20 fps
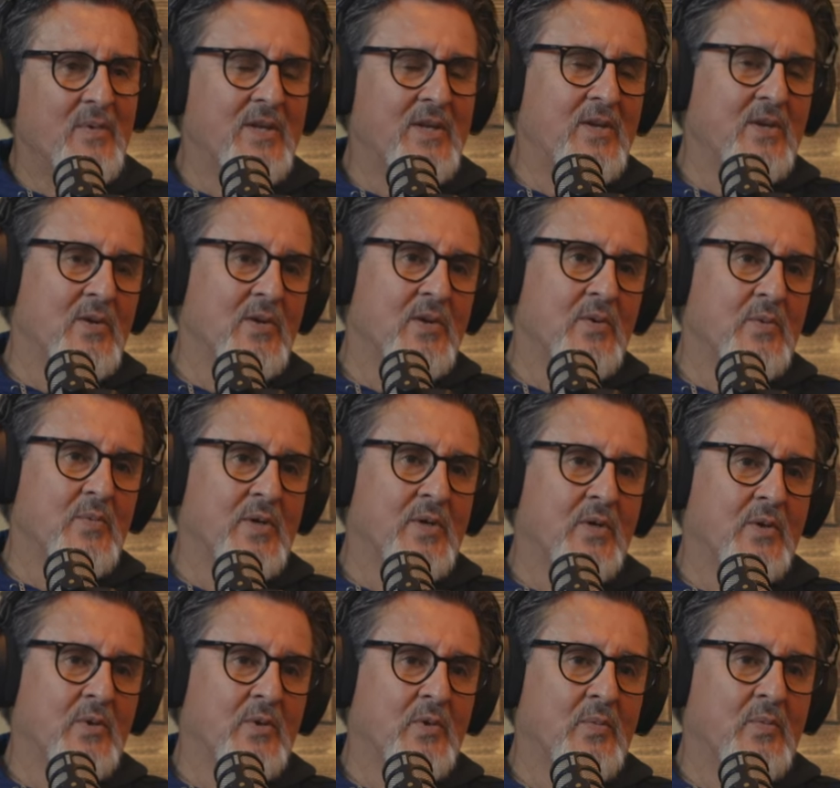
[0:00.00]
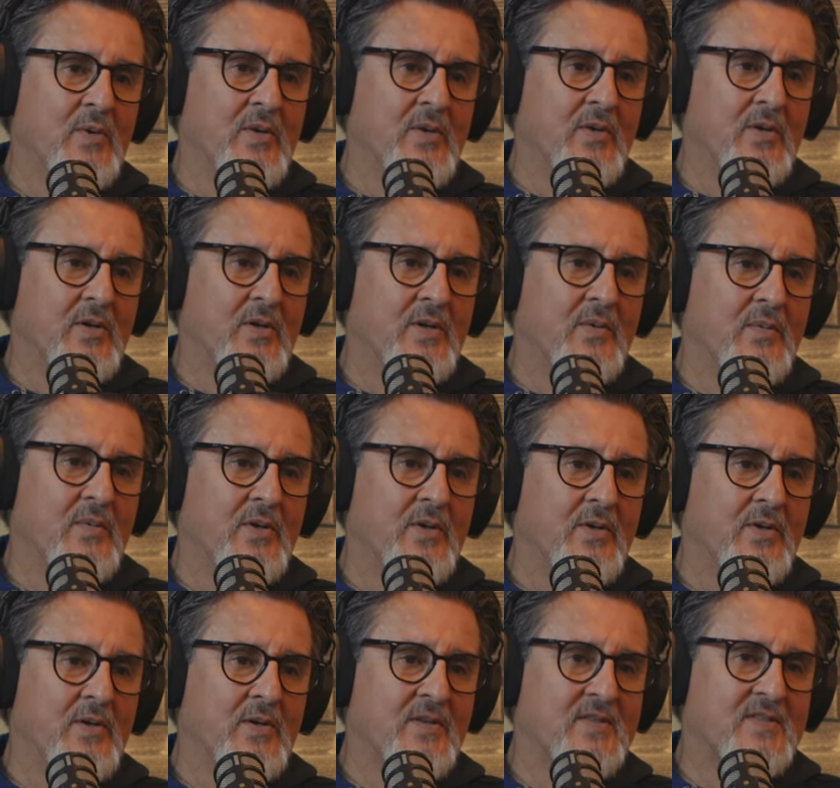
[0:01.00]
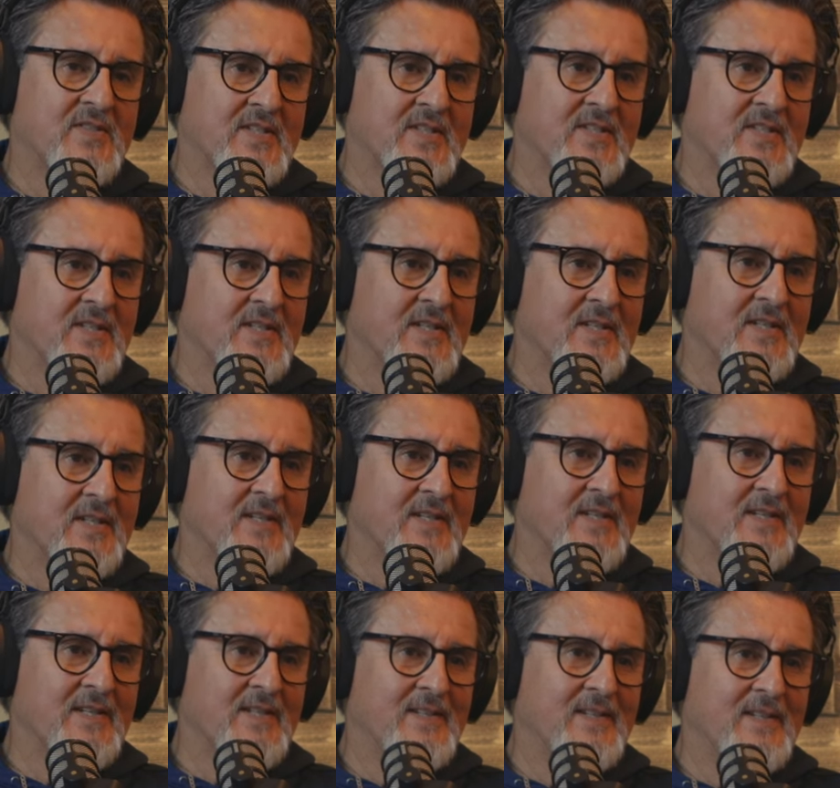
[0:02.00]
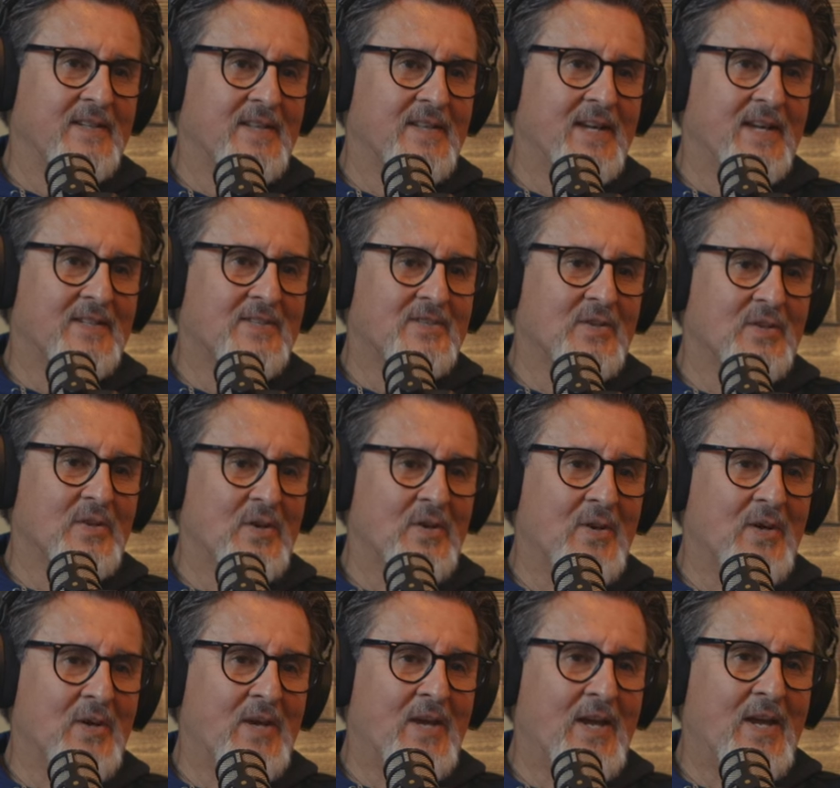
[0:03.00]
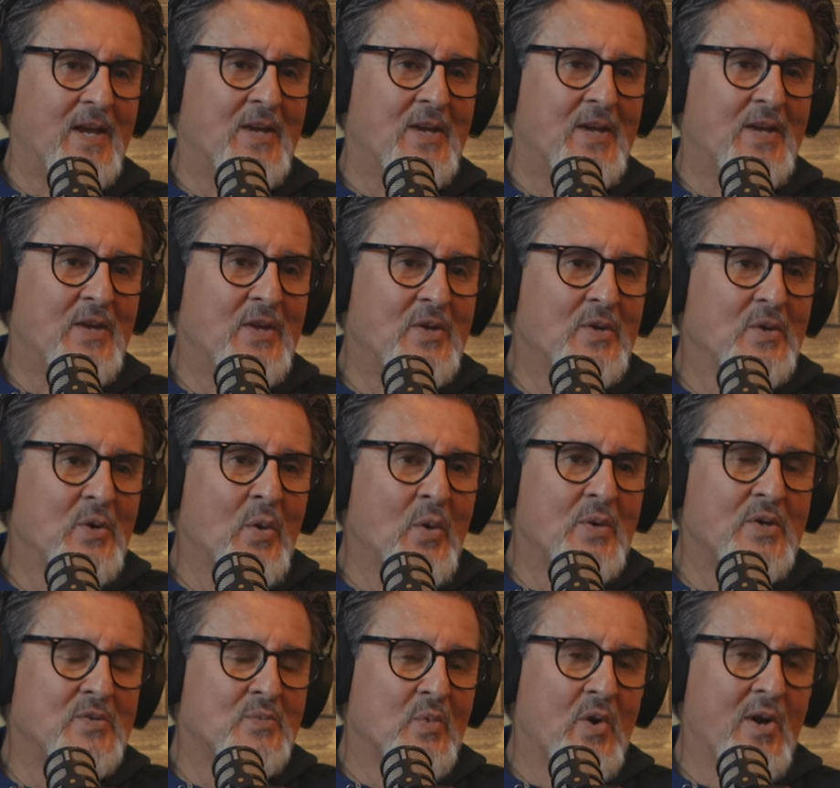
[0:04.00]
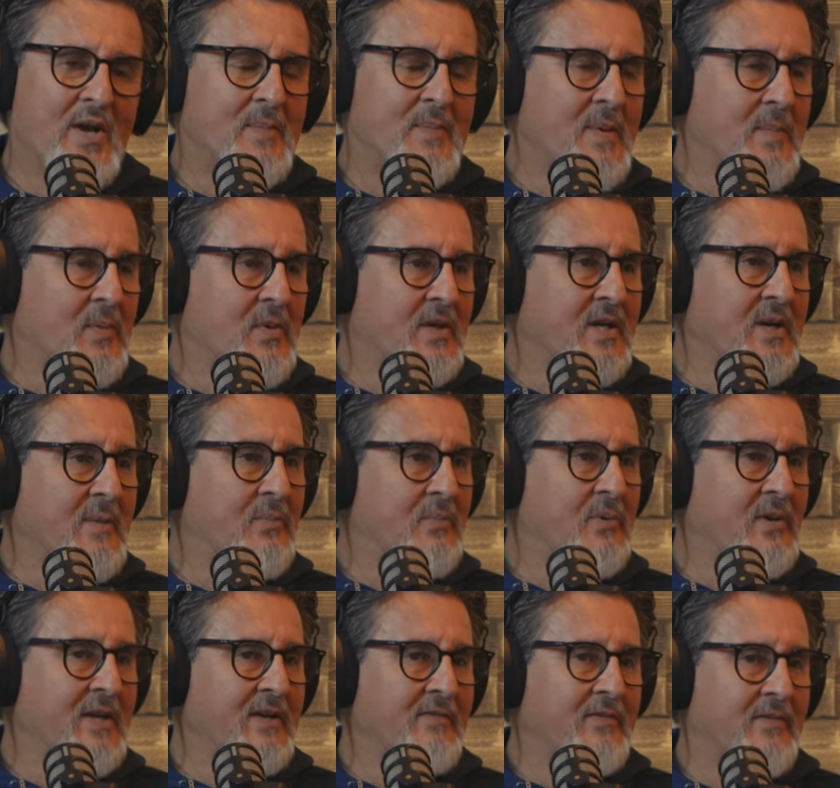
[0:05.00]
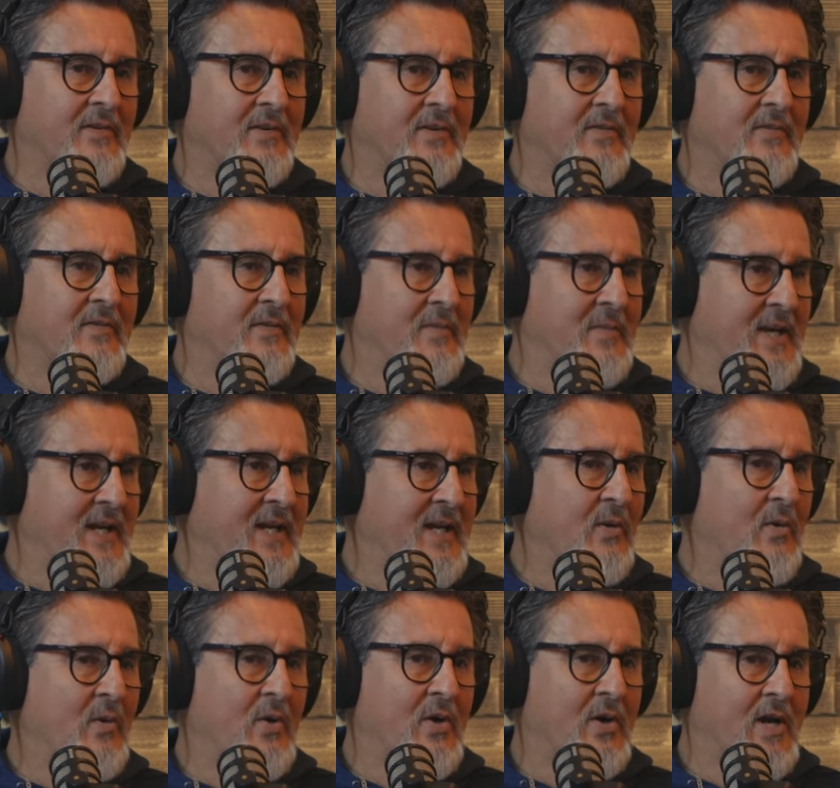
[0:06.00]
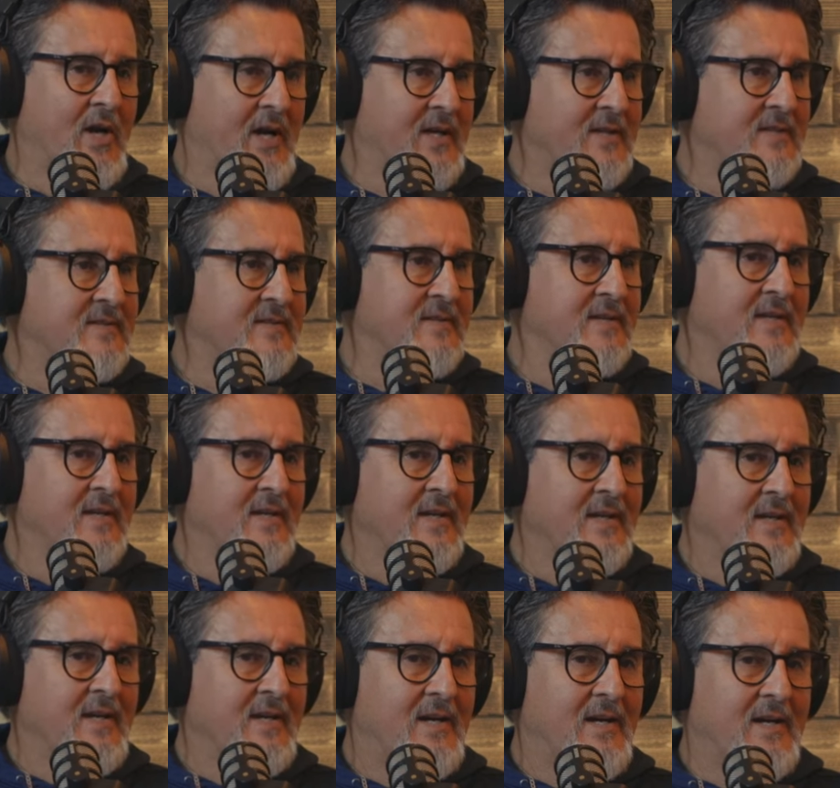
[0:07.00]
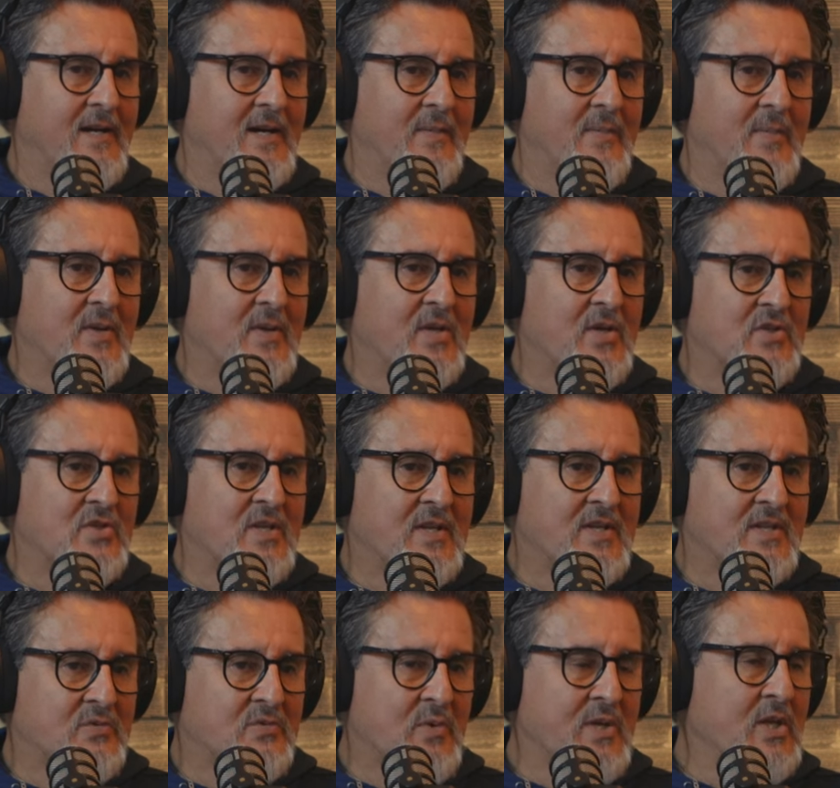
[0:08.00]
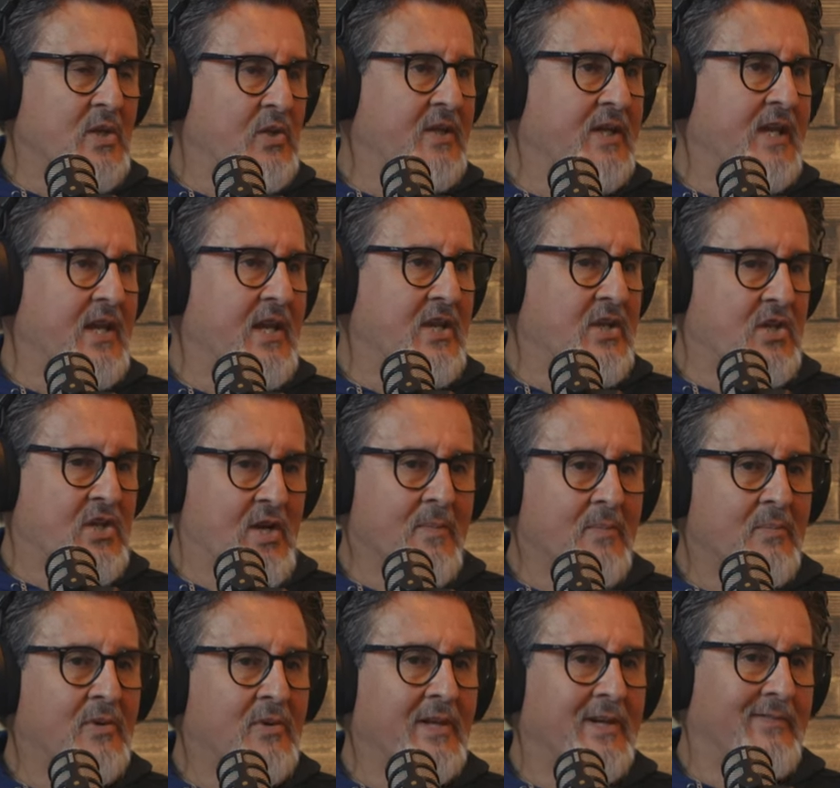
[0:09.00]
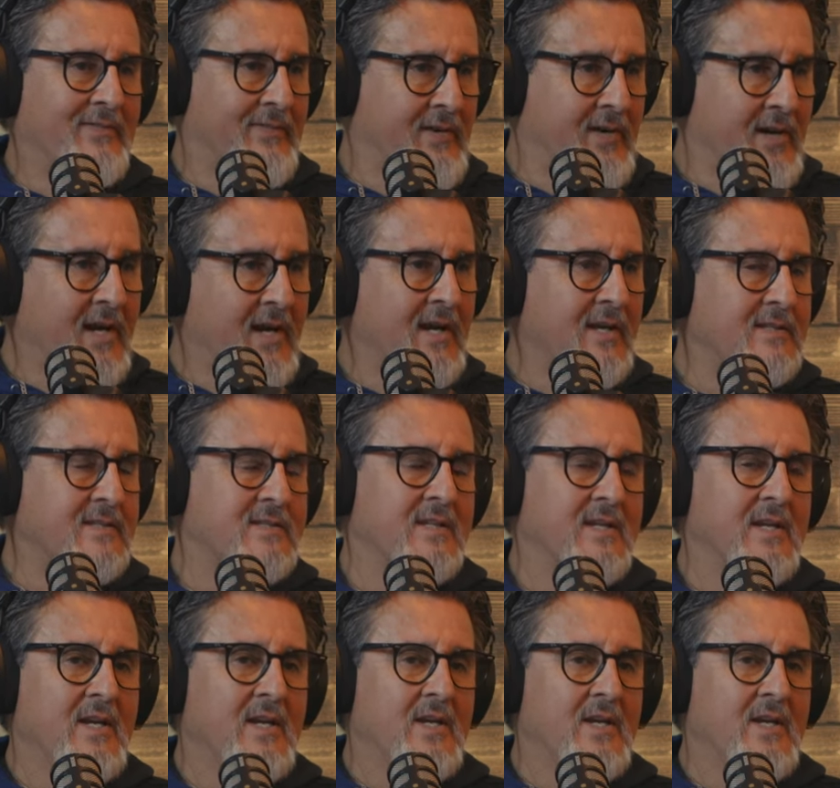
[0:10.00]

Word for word: when you know you recruit when you're a, when you're an assistant, and that's and you're always wanting people to come play for for me or us, um, because that's the way you look at it. Come play for us.